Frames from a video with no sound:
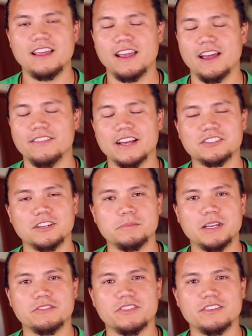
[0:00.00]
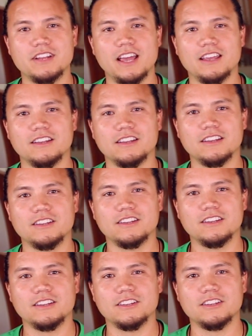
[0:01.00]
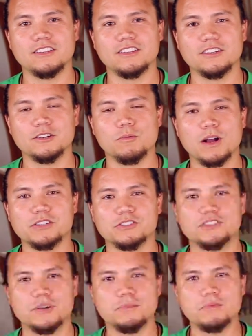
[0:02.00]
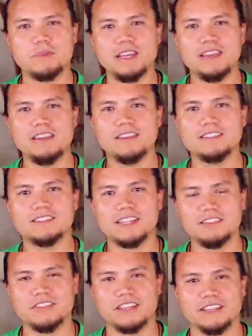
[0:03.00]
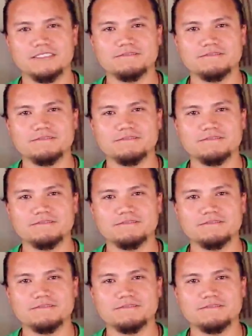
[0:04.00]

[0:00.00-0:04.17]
and that's going to be it for the day. You're watching Triple B TV.